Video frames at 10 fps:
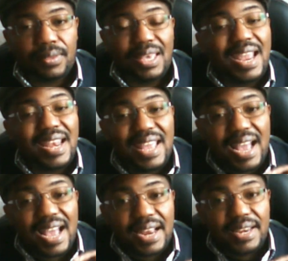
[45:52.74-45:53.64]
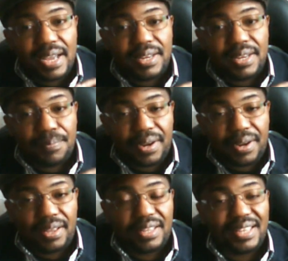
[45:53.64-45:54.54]
Any idea they
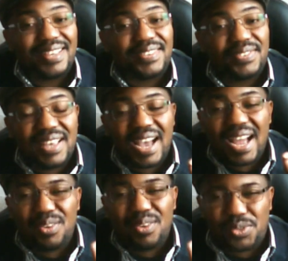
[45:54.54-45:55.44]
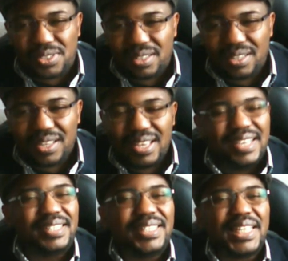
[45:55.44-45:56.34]
bring is your duty.
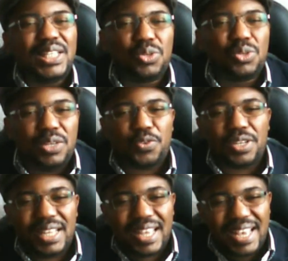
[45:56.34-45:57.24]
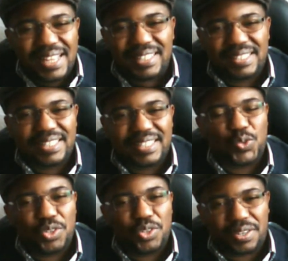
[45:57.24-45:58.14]
It's the duty for the
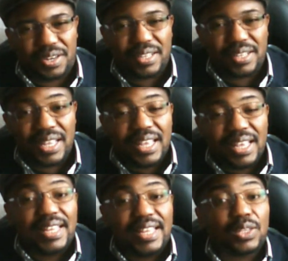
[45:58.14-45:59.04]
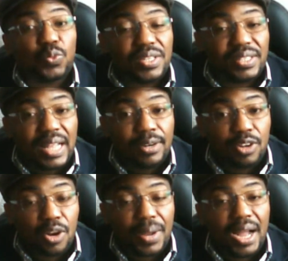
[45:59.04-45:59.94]
agencies you create that will stand
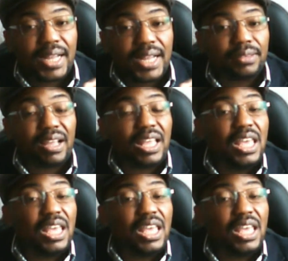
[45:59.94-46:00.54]
up and counter.